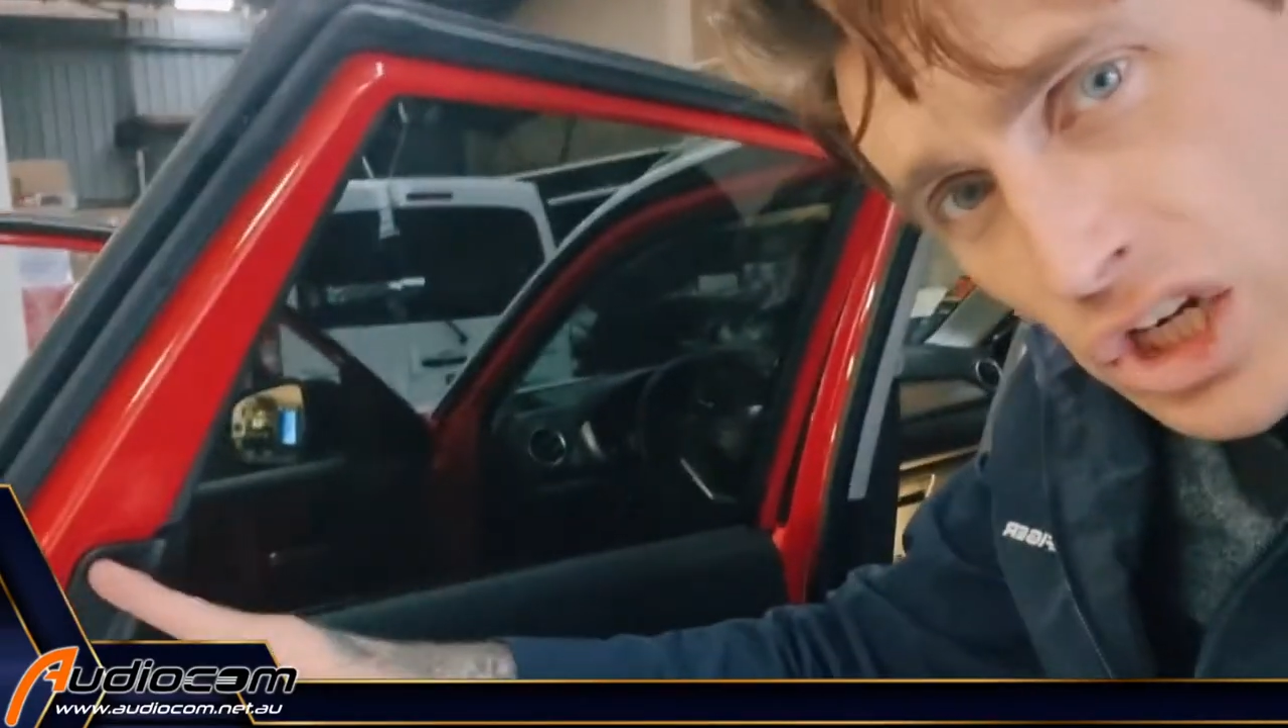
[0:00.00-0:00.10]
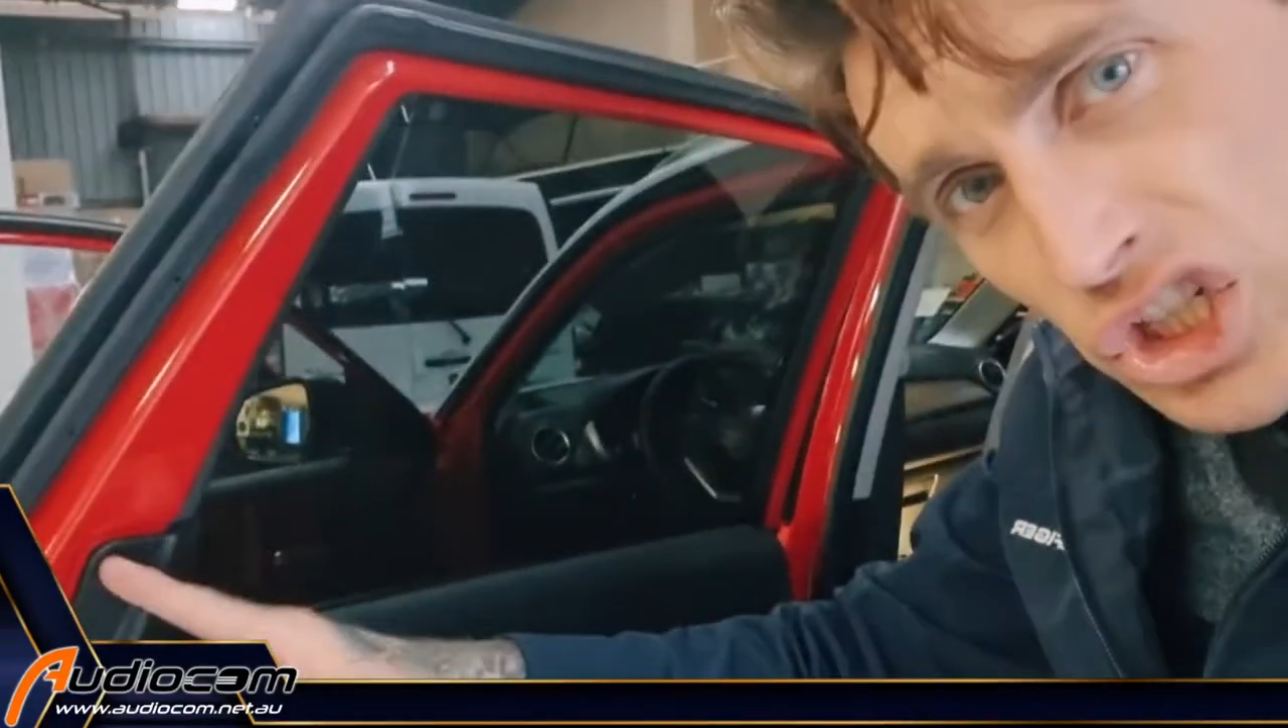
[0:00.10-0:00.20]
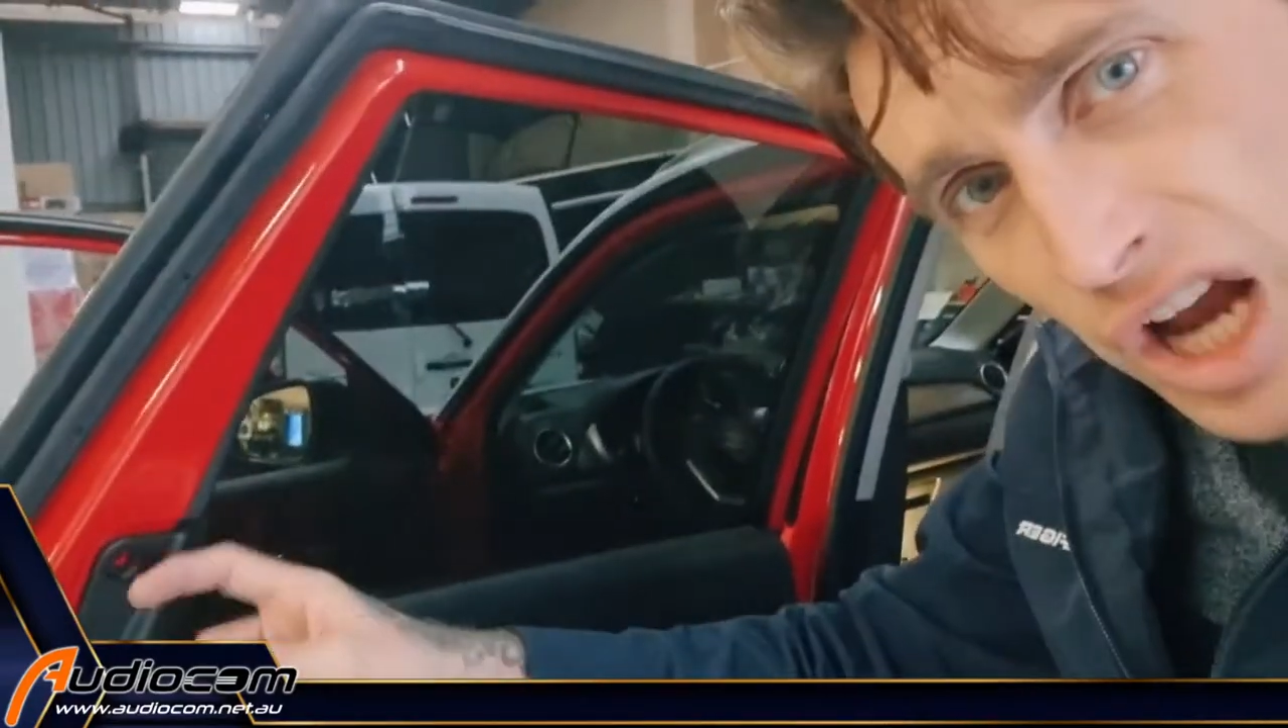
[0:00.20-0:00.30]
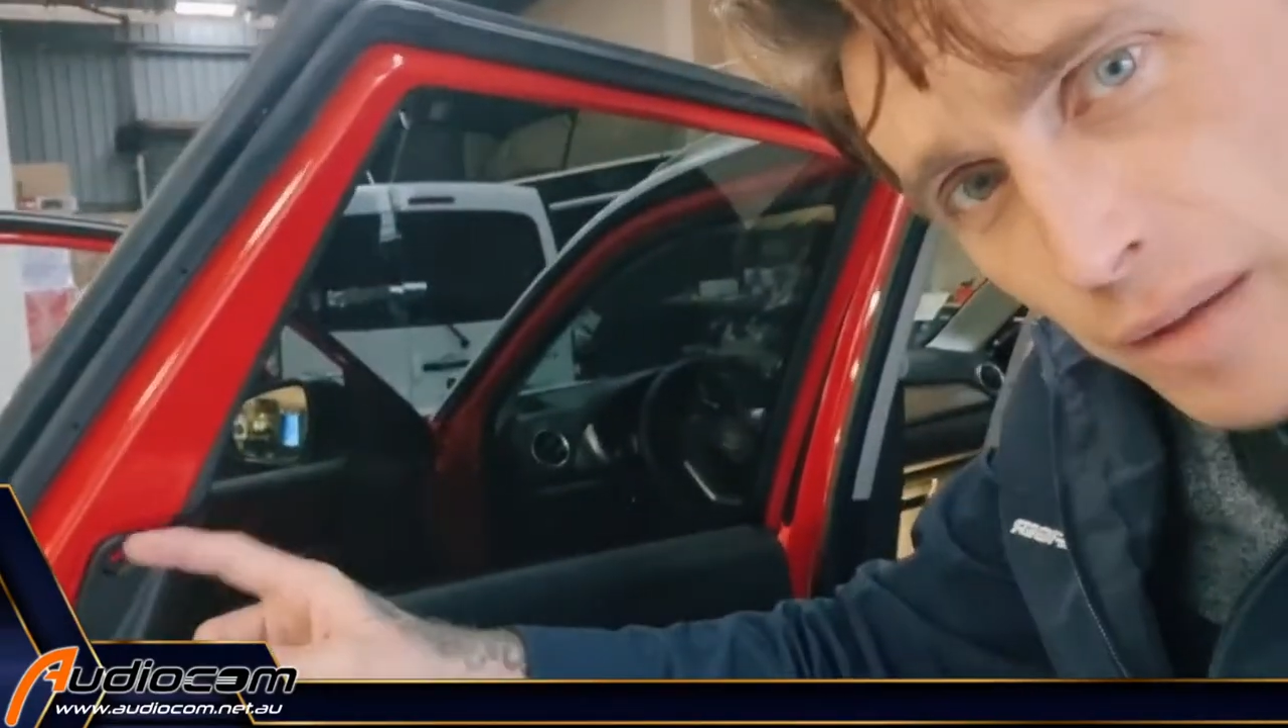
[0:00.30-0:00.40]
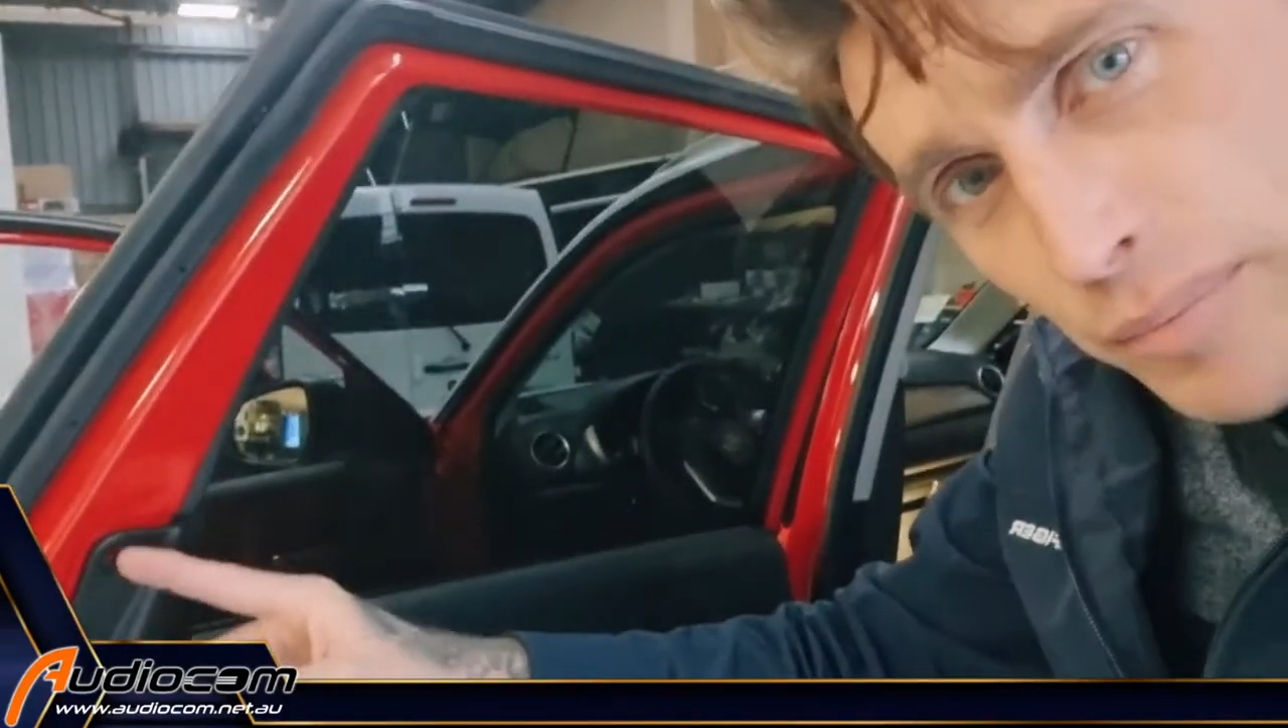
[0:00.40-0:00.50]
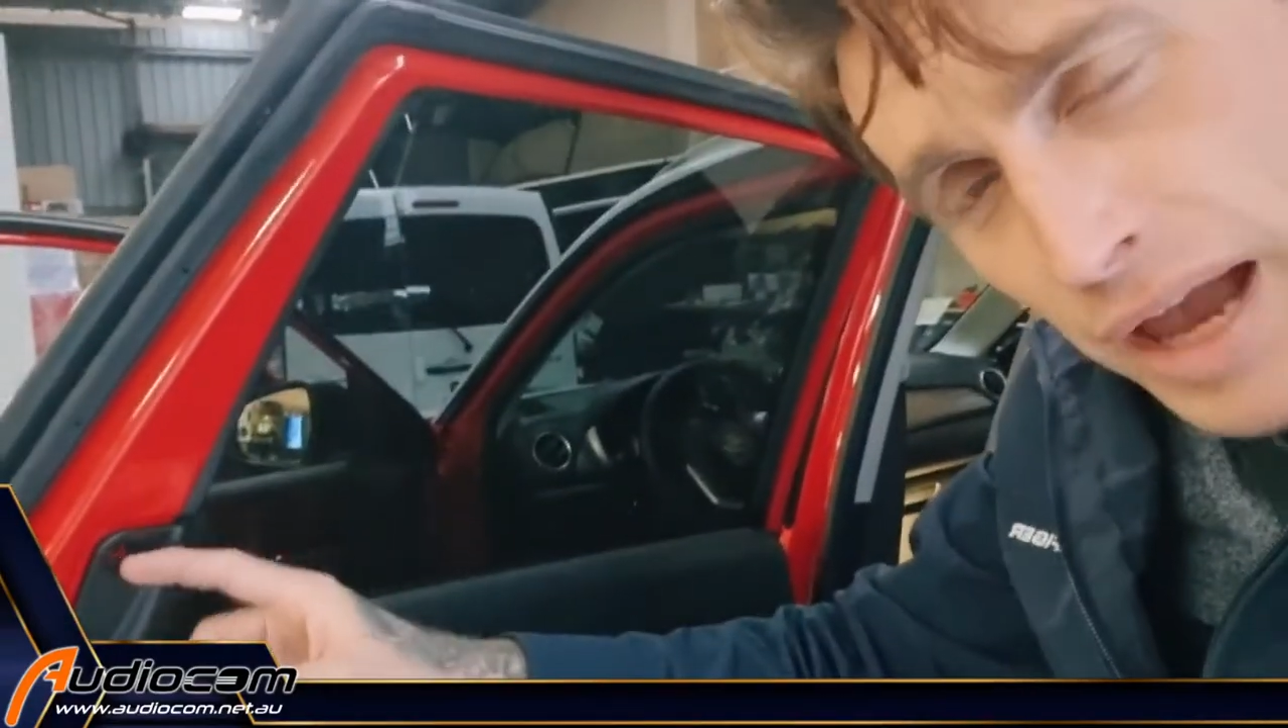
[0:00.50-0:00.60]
sharp